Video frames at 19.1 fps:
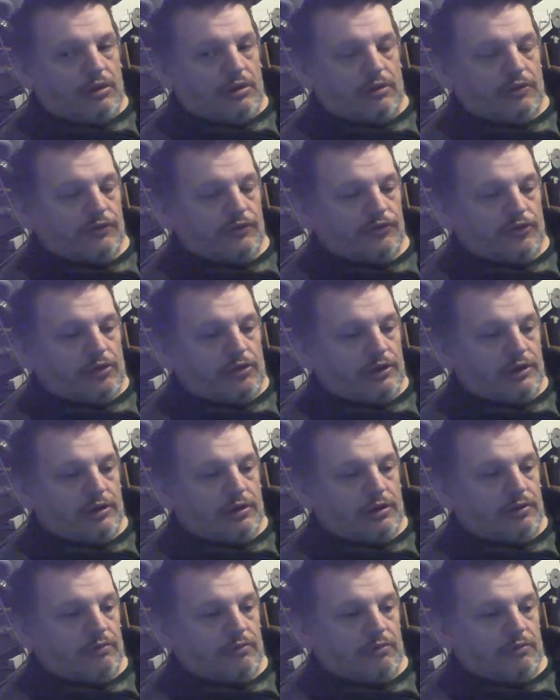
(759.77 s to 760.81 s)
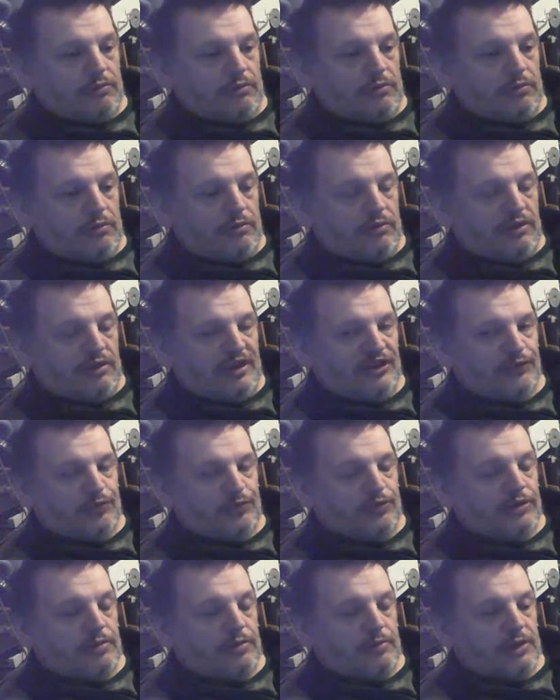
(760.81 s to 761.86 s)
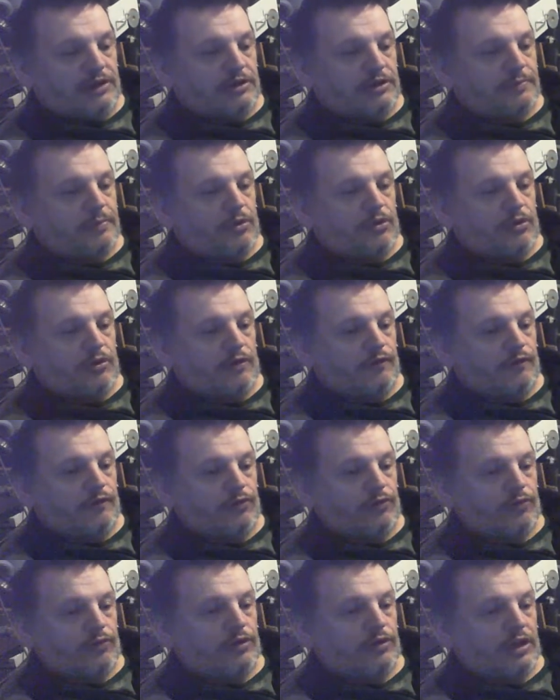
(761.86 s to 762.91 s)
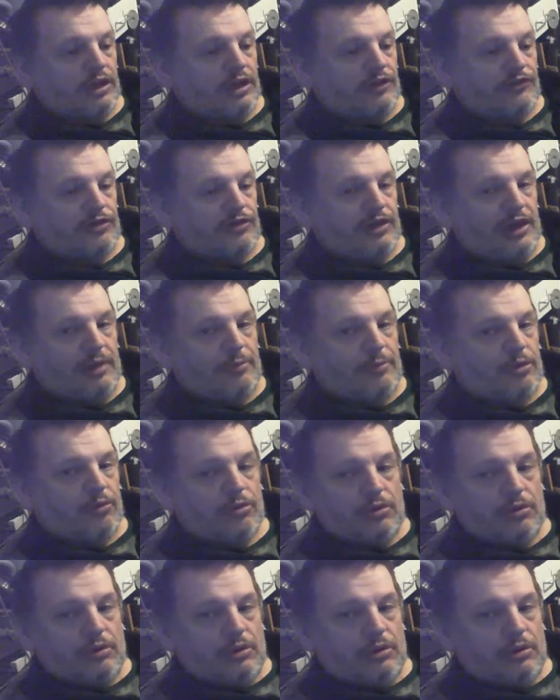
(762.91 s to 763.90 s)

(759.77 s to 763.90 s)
because, like, you know, that's where your money's burning through, your guns and ammo.